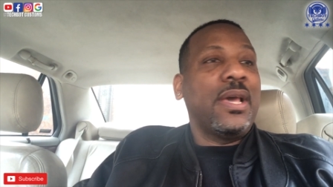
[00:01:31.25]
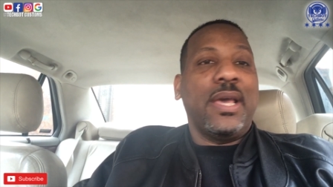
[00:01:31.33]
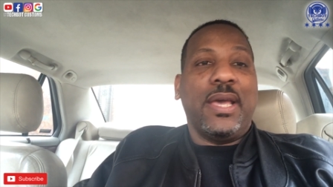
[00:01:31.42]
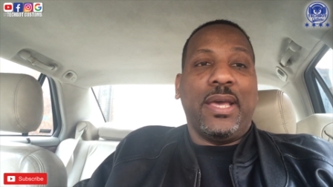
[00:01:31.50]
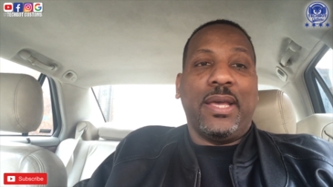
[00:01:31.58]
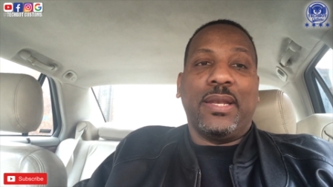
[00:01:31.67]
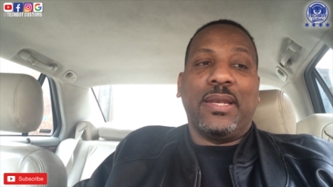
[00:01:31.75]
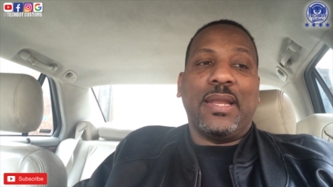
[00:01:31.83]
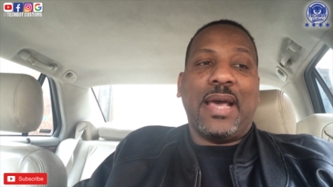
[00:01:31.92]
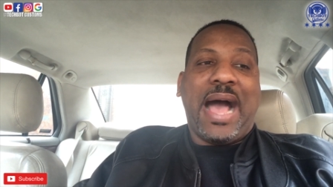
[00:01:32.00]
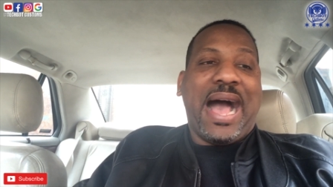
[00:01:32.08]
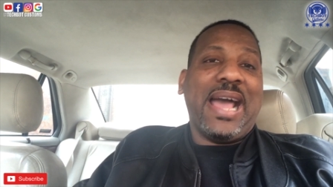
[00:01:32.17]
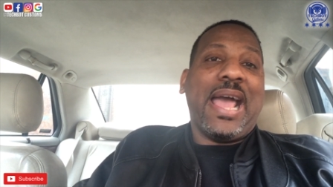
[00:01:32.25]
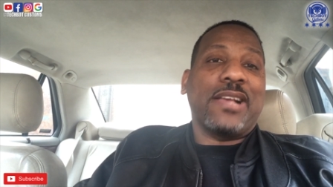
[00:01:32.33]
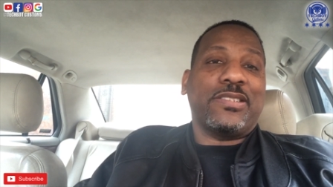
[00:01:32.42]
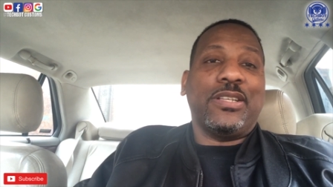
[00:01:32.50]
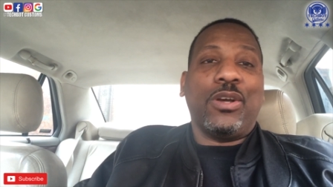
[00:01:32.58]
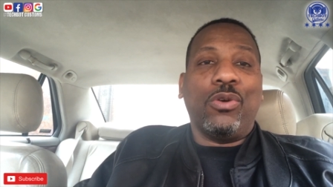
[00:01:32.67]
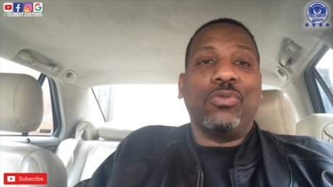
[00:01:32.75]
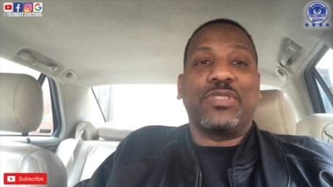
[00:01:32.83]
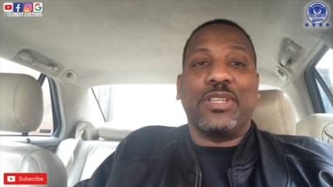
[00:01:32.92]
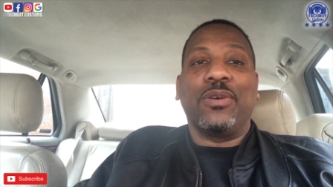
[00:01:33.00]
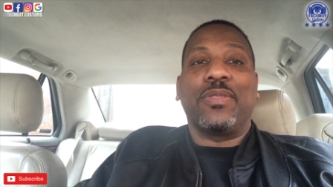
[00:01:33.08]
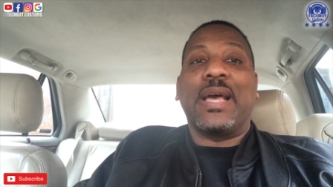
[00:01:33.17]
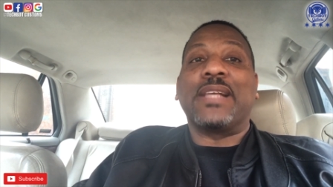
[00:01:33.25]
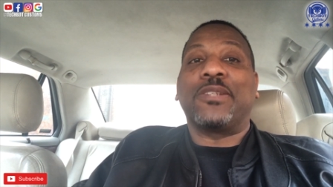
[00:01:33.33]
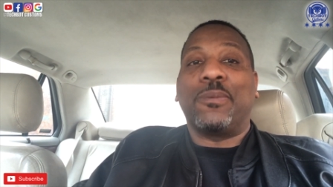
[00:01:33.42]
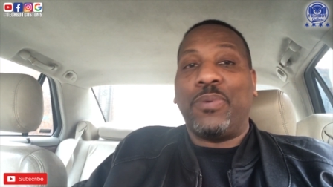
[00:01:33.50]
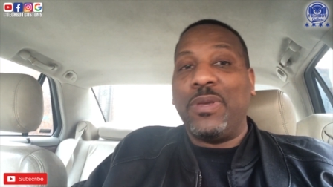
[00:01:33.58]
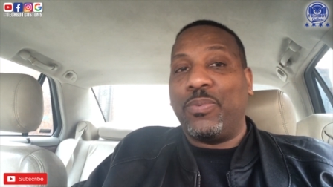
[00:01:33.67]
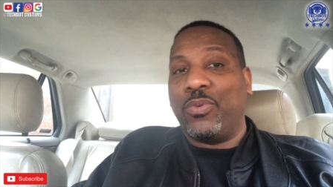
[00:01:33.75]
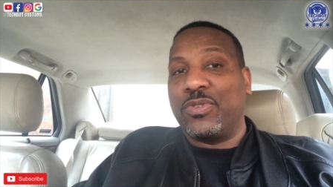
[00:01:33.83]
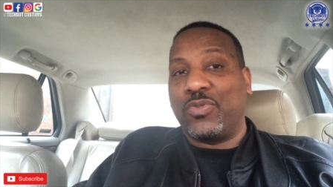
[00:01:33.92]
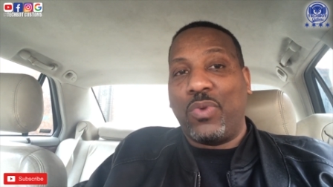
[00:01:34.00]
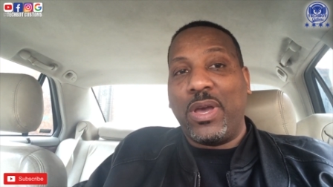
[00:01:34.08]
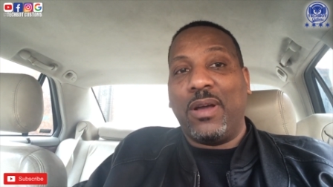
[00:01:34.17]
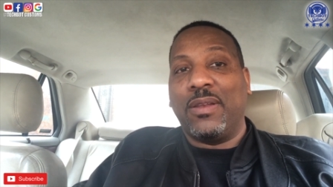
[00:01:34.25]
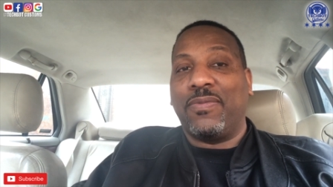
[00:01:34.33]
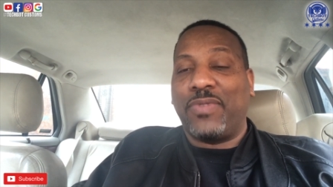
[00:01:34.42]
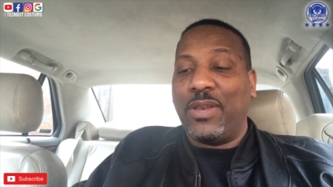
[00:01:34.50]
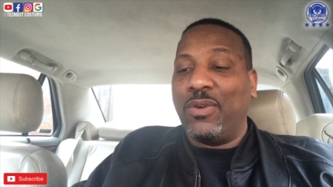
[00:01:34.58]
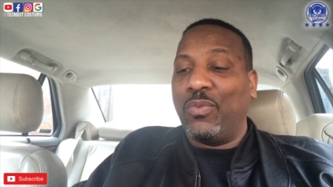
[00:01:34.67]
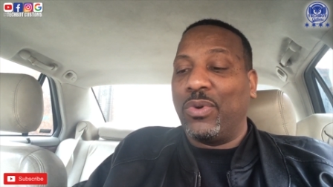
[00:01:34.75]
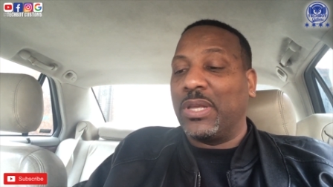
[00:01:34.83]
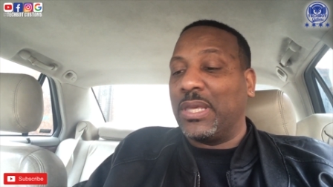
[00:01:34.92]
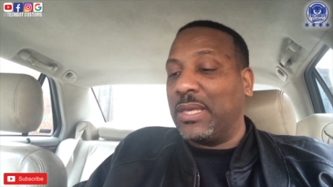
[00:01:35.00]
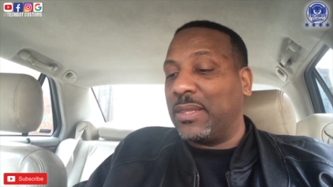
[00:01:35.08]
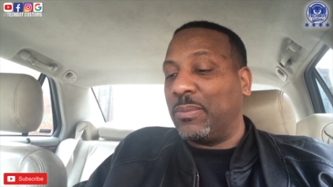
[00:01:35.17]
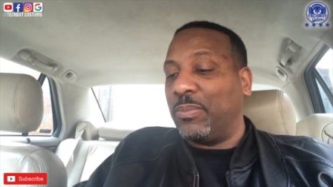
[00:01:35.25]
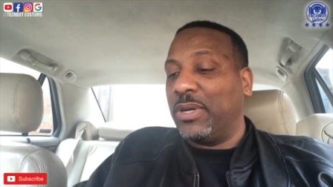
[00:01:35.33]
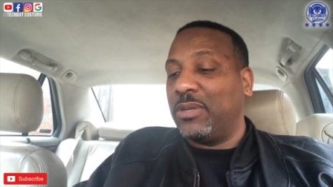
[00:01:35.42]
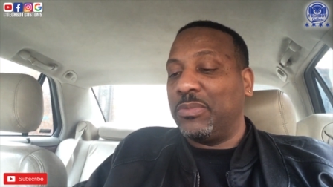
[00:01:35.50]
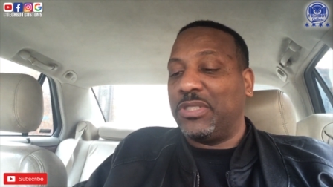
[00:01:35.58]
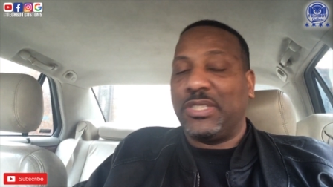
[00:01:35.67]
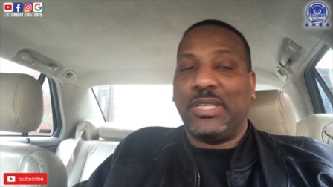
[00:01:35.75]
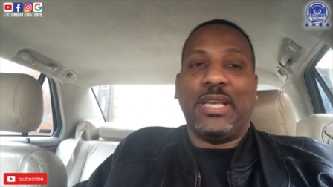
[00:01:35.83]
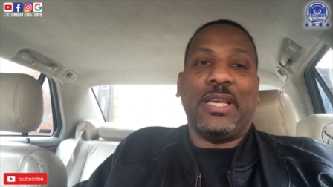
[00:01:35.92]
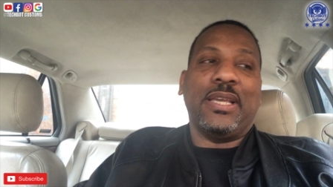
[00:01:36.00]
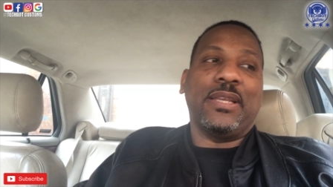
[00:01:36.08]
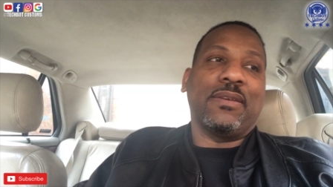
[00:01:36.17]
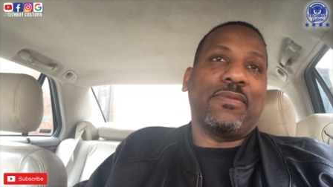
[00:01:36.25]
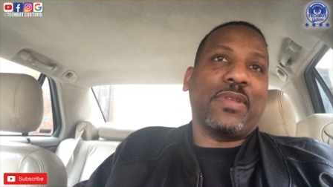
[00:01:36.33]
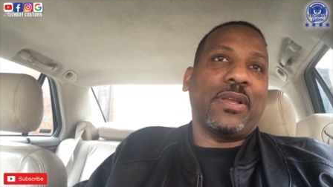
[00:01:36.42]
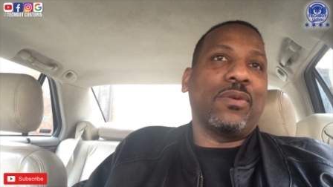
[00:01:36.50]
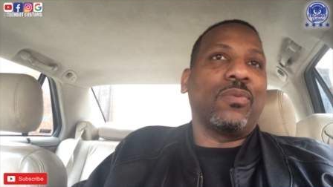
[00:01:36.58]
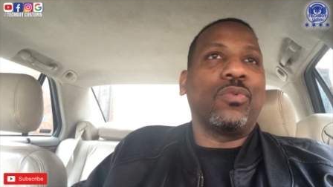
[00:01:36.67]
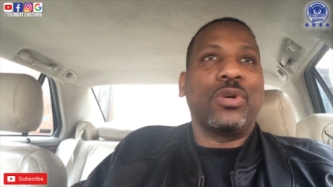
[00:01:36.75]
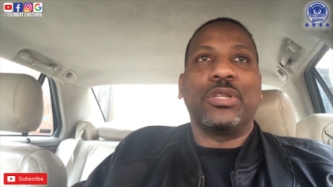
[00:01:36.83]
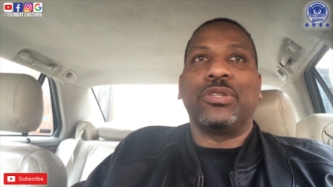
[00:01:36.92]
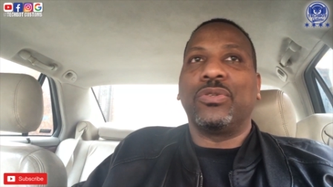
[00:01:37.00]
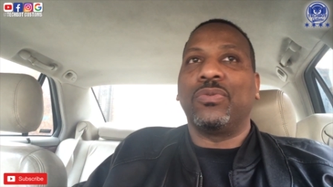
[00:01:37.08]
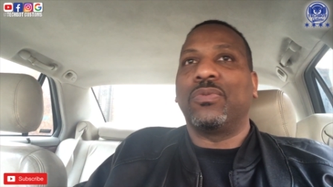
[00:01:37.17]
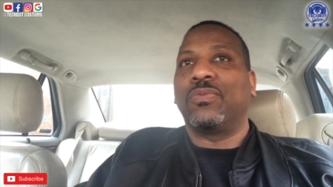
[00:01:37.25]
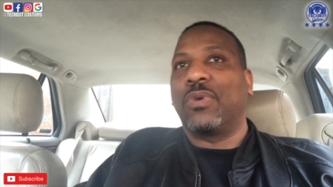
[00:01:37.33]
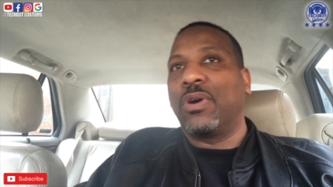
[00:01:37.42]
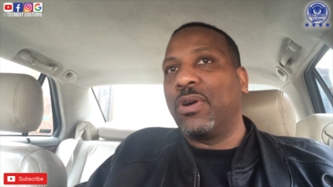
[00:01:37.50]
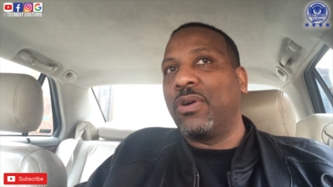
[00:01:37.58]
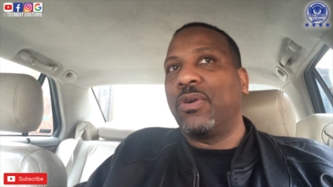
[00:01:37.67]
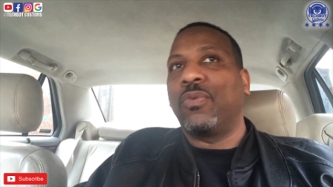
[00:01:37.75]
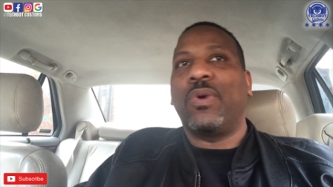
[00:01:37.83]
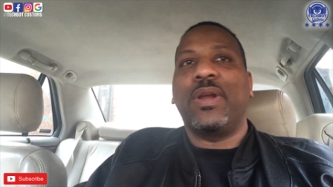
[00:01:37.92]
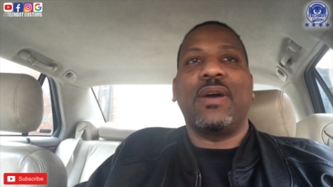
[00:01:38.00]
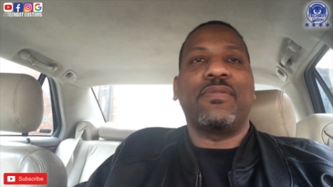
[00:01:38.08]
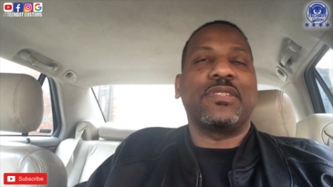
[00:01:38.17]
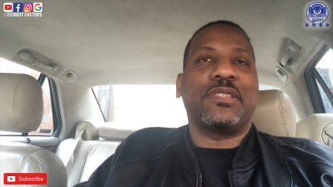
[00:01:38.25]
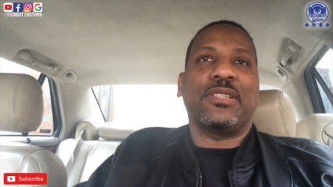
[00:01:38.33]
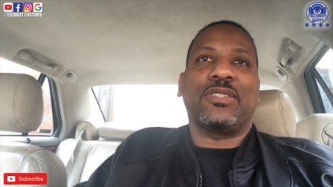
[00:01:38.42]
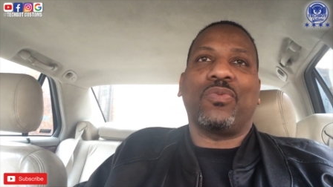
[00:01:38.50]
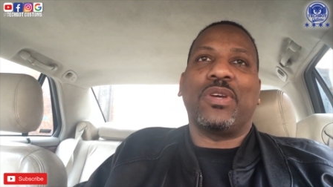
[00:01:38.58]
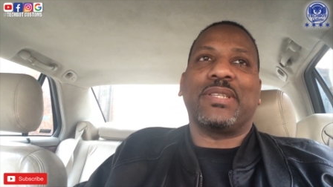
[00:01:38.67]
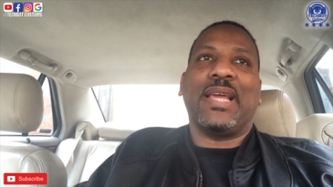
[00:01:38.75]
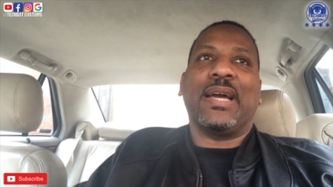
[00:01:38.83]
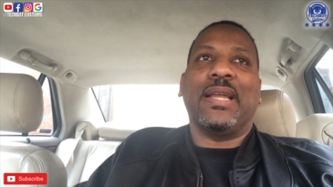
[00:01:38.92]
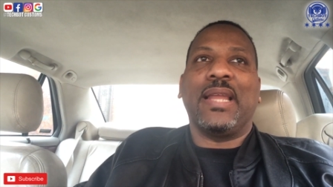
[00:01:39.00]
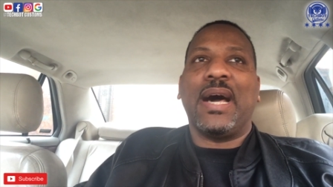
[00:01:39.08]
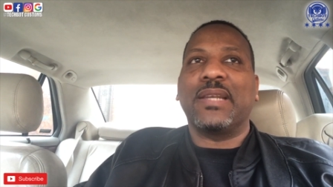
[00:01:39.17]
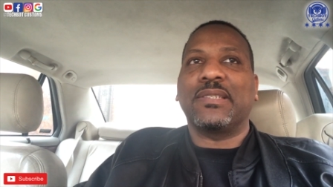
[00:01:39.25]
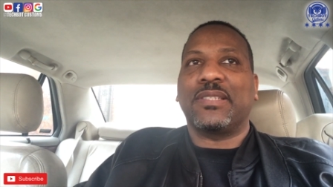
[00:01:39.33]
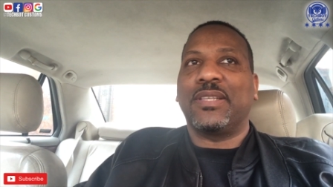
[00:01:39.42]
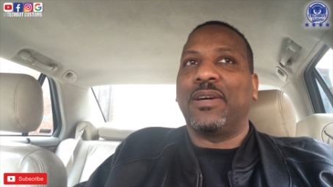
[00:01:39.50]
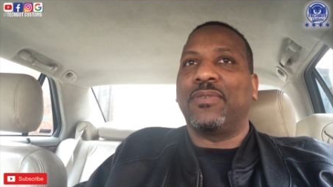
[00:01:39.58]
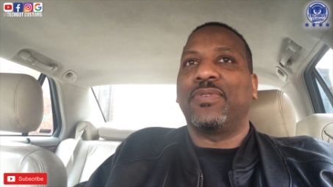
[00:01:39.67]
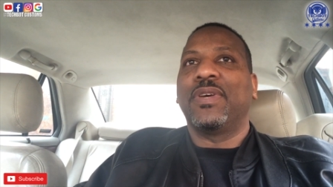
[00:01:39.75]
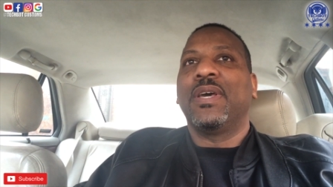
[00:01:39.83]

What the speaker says: and I actually wholesale that to people as well if they don't want to get the button machine, if they don't want to do the word, whatever the situation. Like a lot of stuff